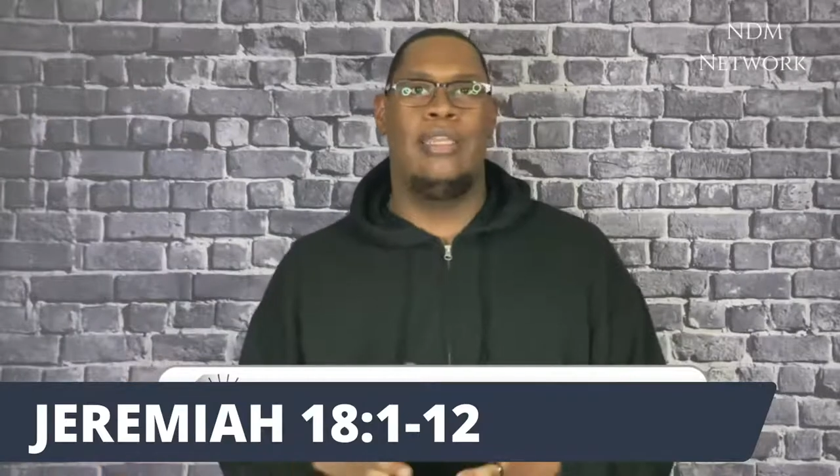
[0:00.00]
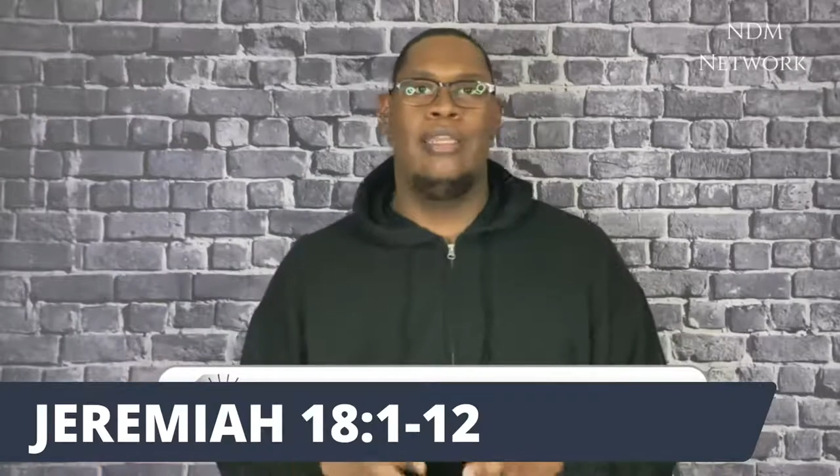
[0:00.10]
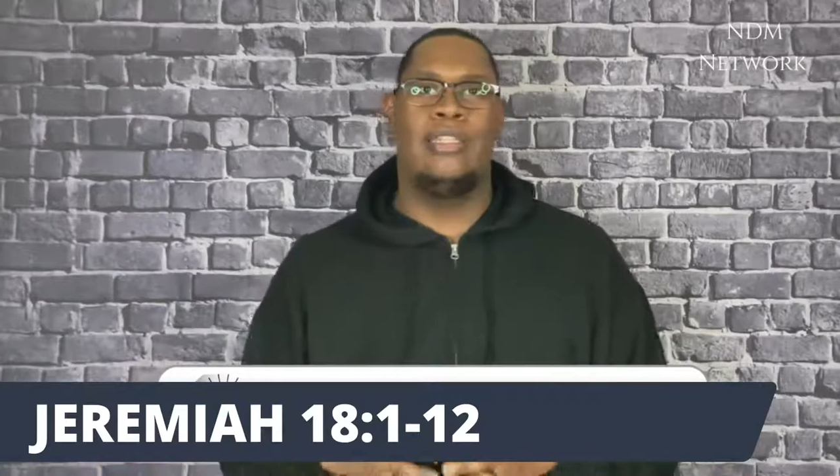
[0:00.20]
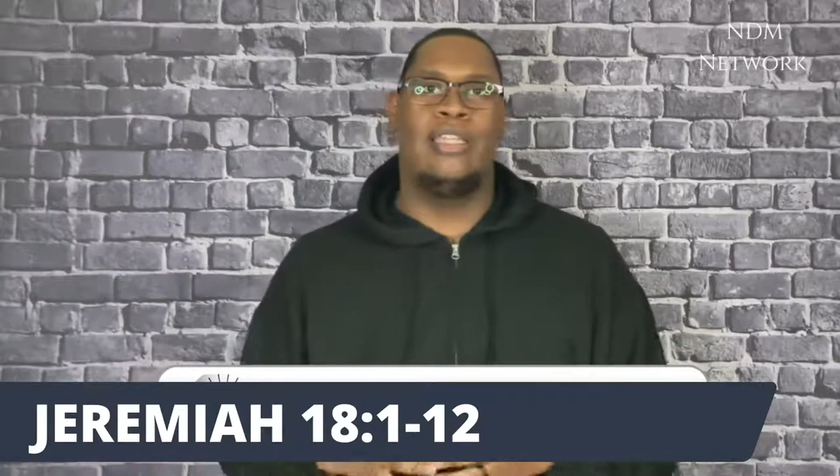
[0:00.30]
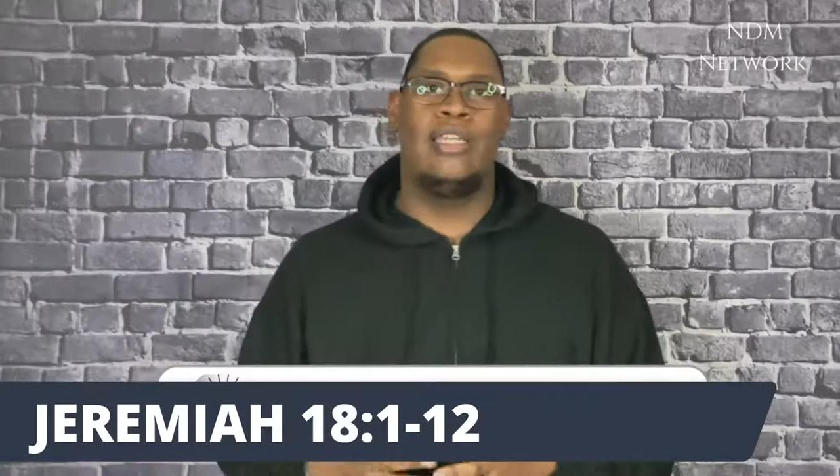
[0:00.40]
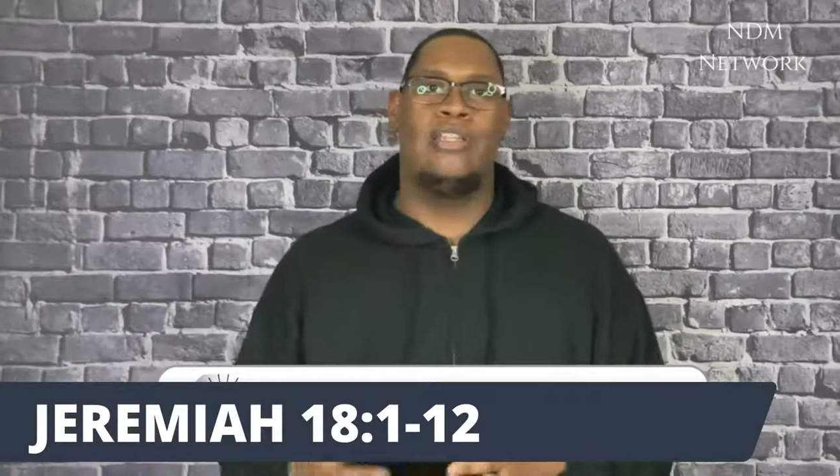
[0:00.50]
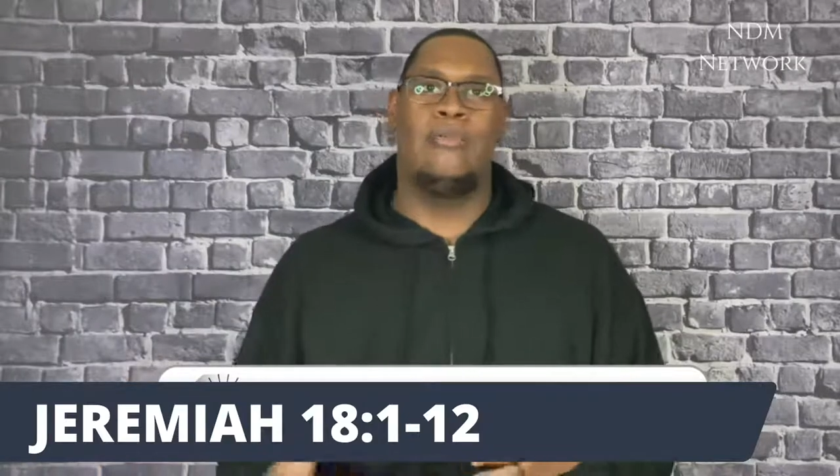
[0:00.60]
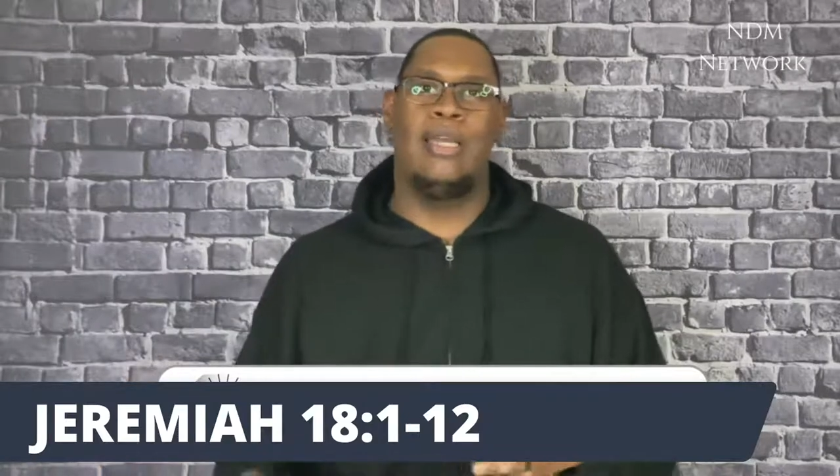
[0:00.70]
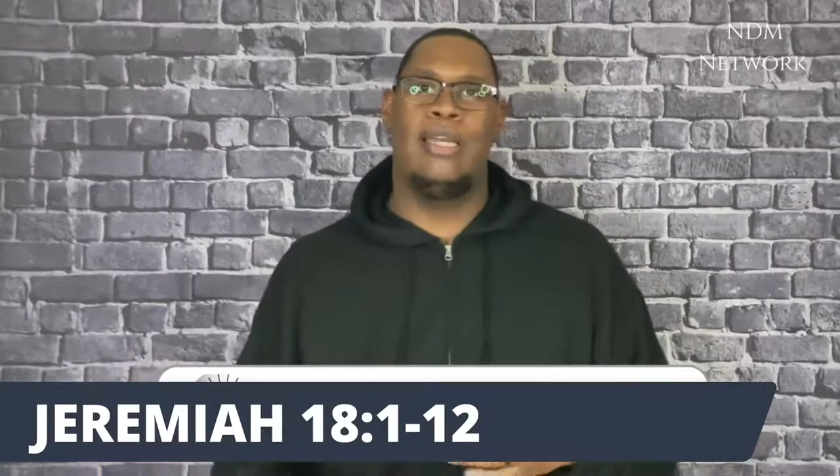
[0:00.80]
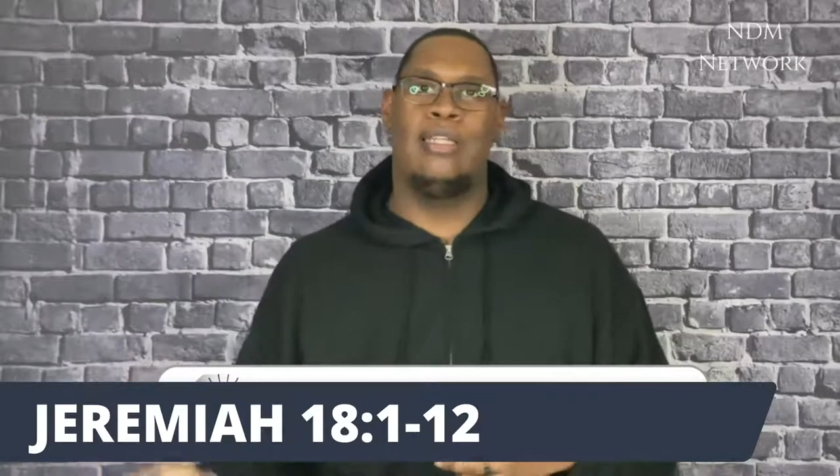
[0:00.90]
He can change your
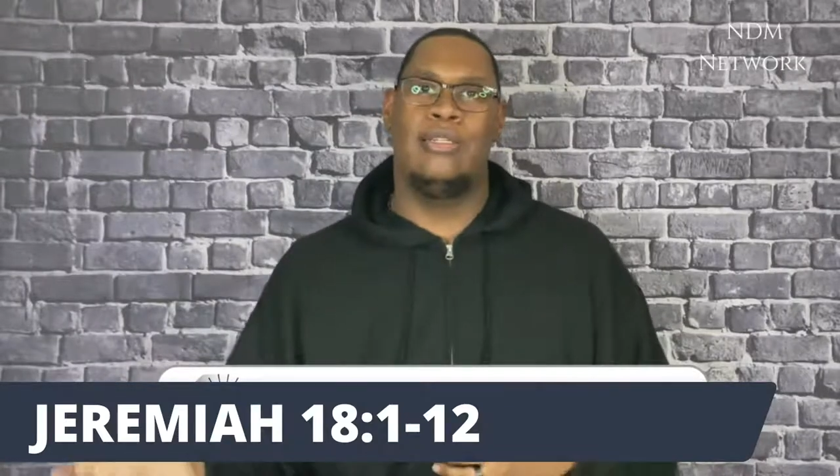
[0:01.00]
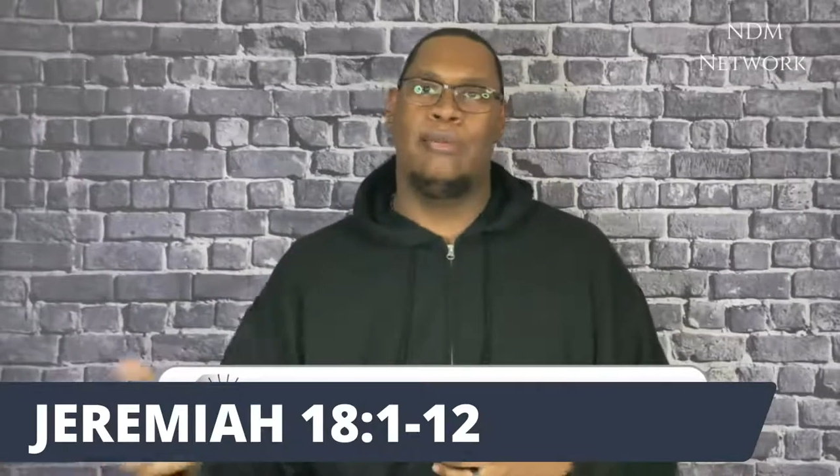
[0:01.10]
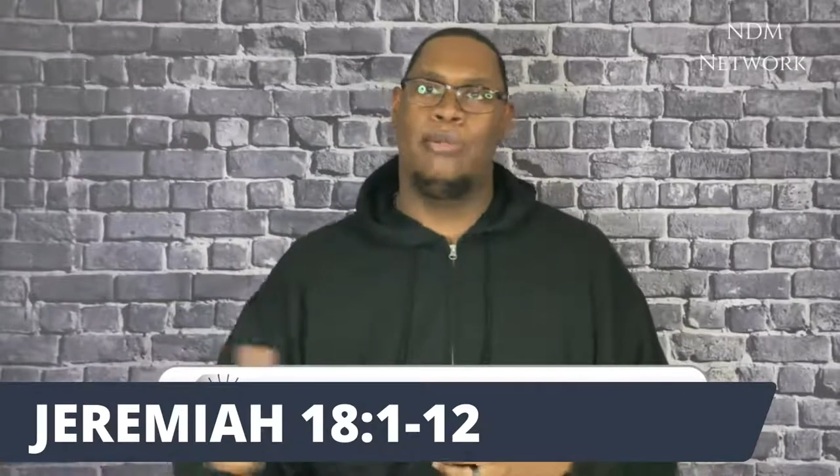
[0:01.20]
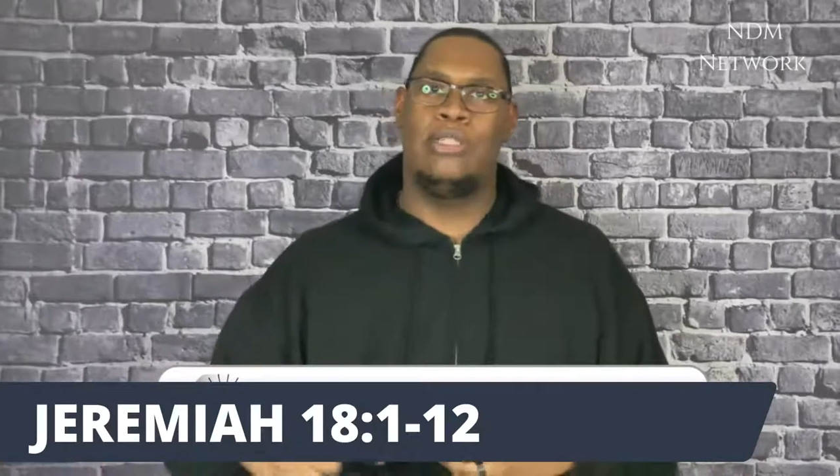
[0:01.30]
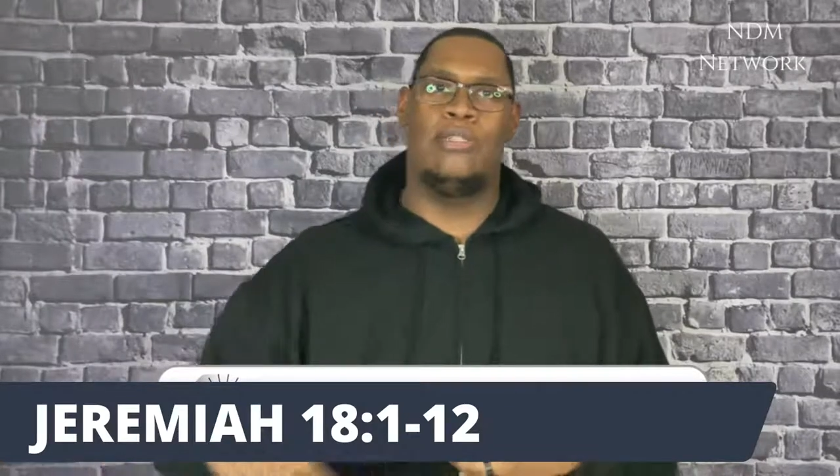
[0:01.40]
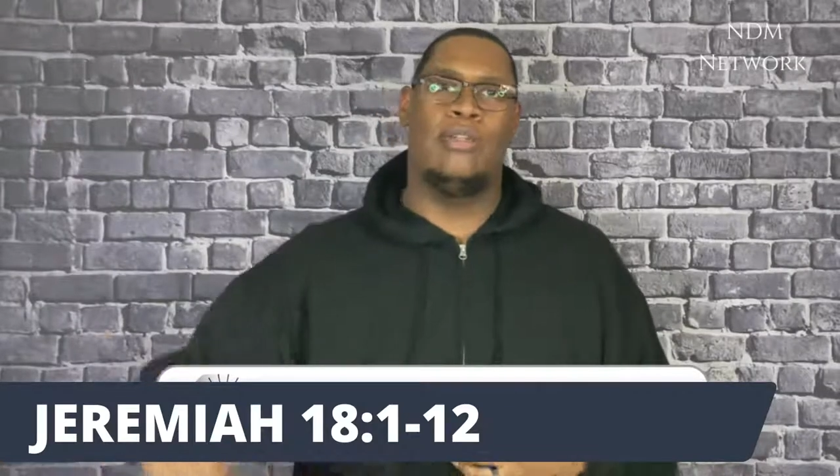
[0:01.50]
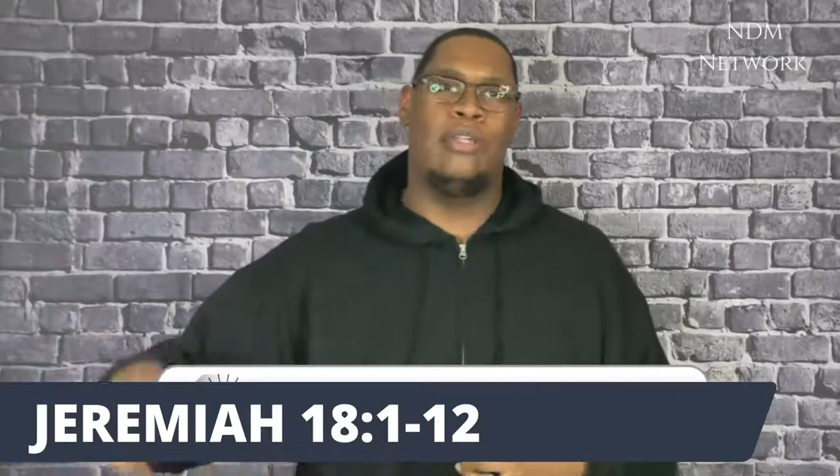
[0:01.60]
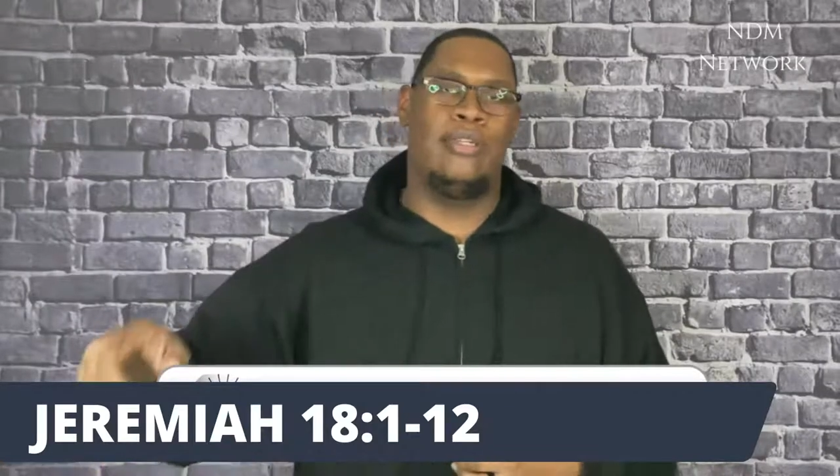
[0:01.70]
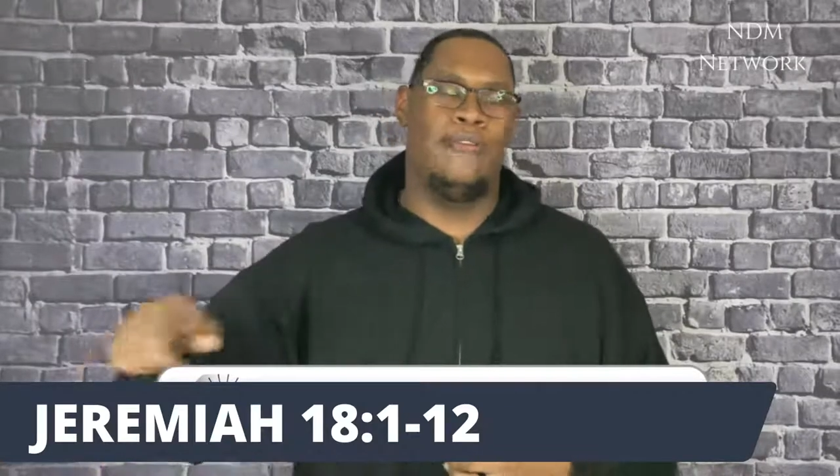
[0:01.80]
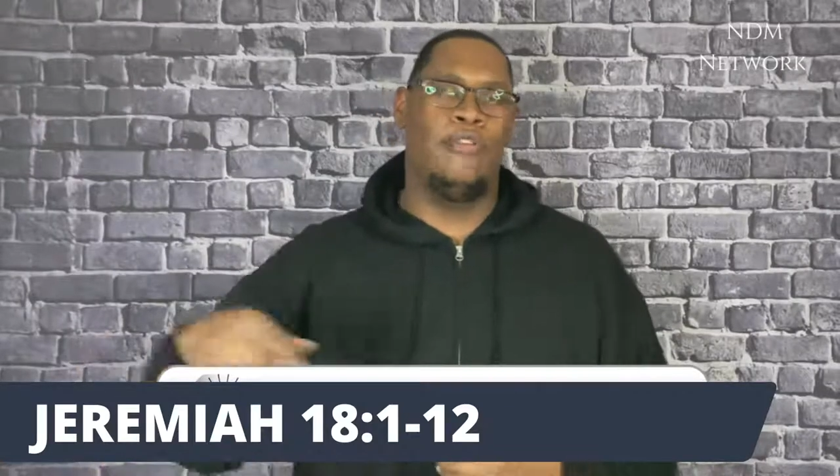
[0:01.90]
mind and put you on a
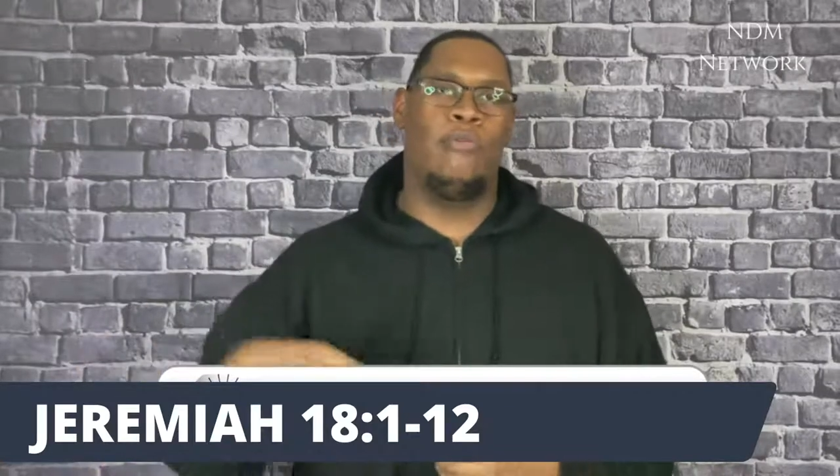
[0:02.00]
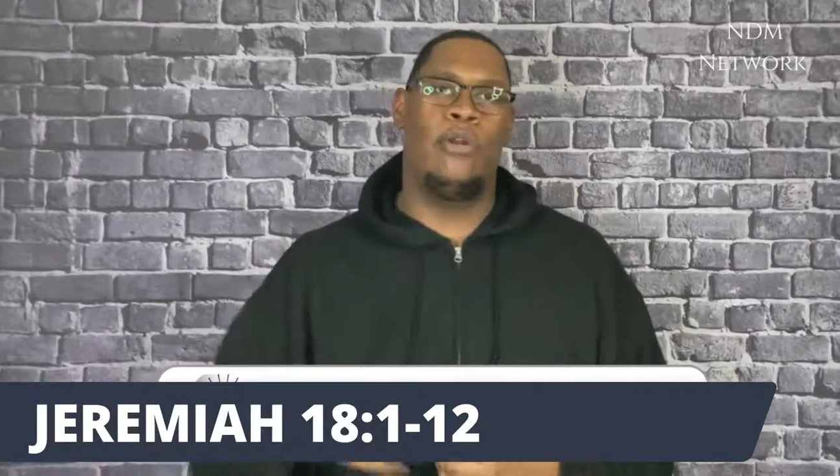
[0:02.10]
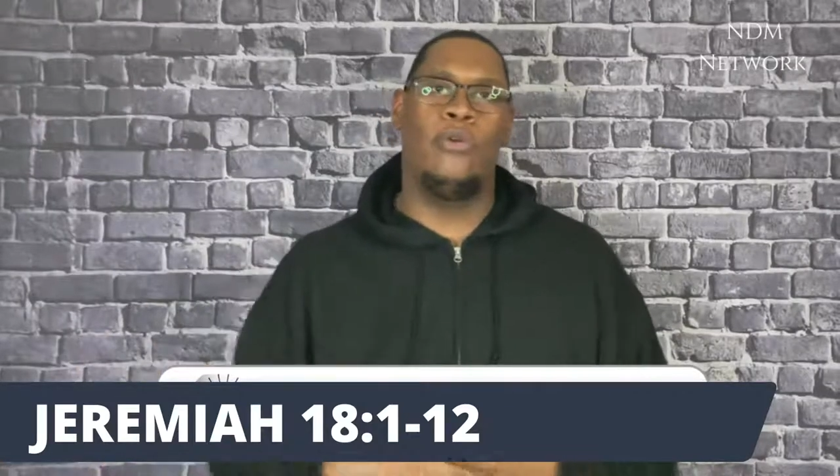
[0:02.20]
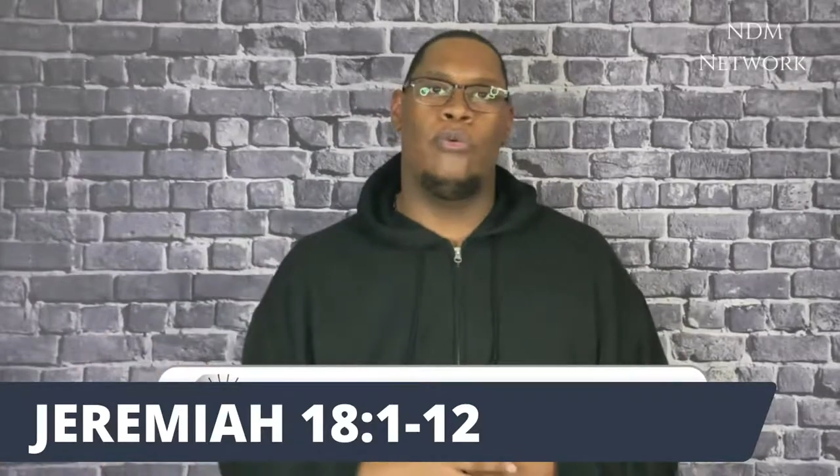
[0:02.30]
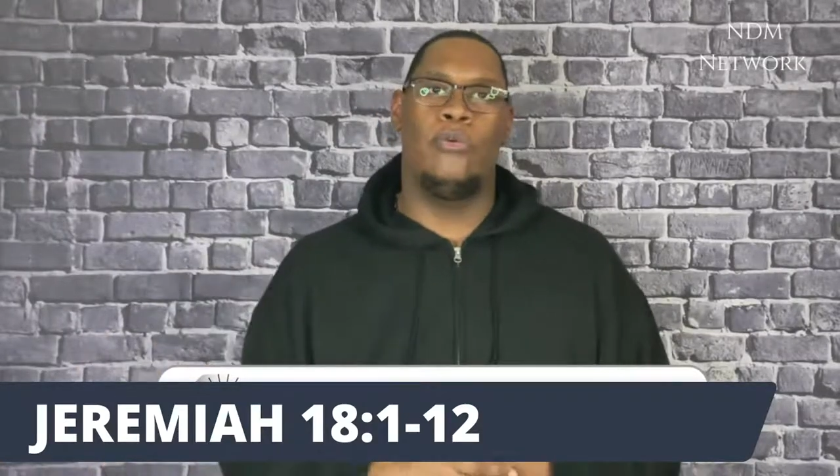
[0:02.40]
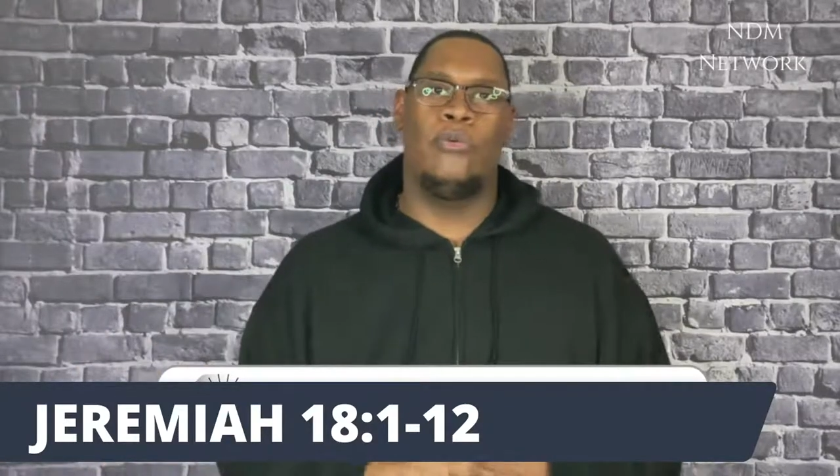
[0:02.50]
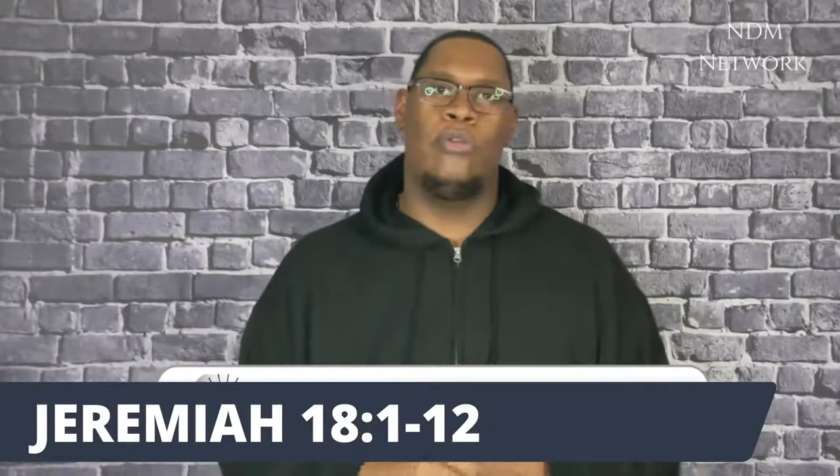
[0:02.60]
different road.